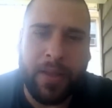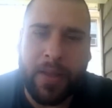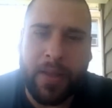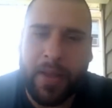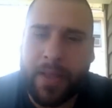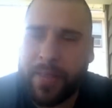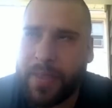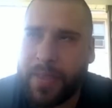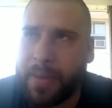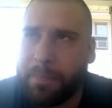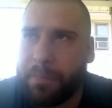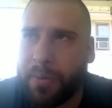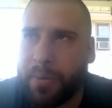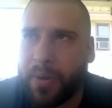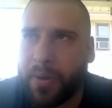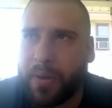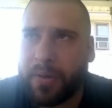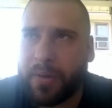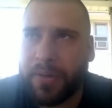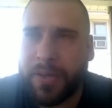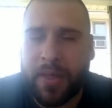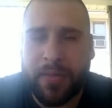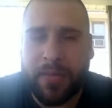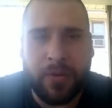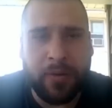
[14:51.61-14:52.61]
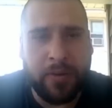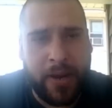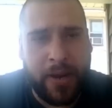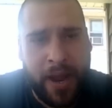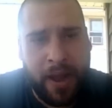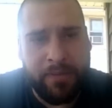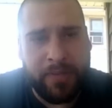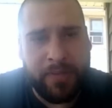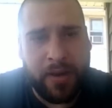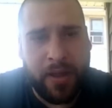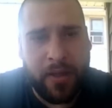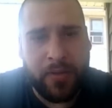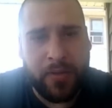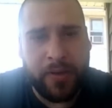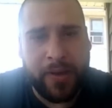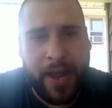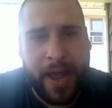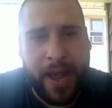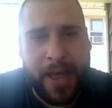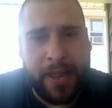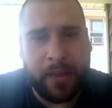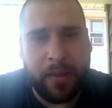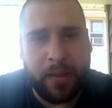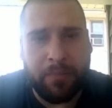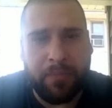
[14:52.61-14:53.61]
and then have another
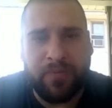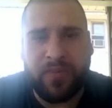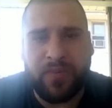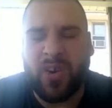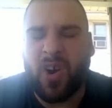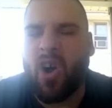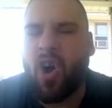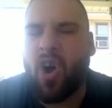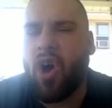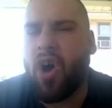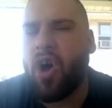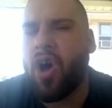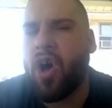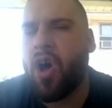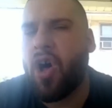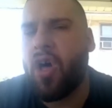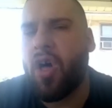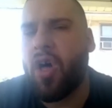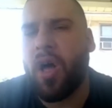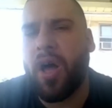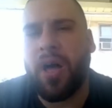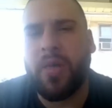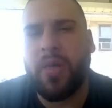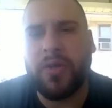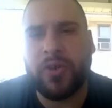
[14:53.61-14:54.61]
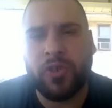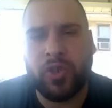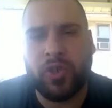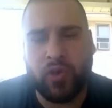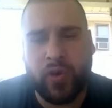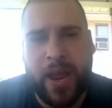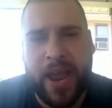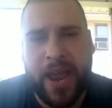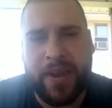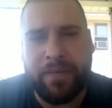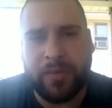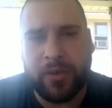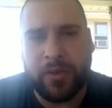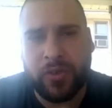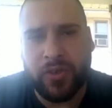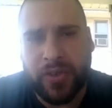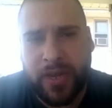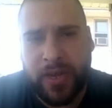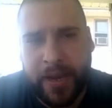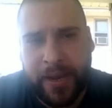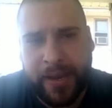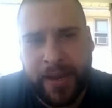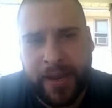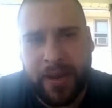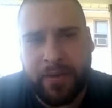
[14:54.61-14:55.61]
column for all other drivers
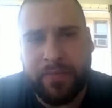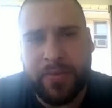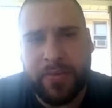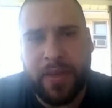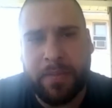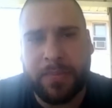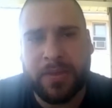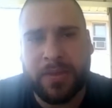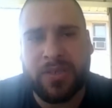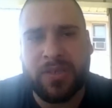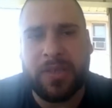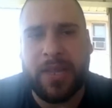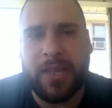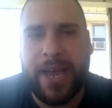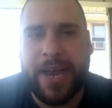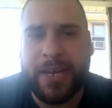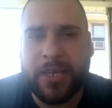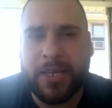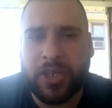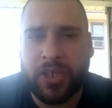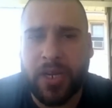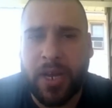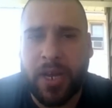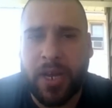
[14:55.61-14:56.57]
and give them a slash.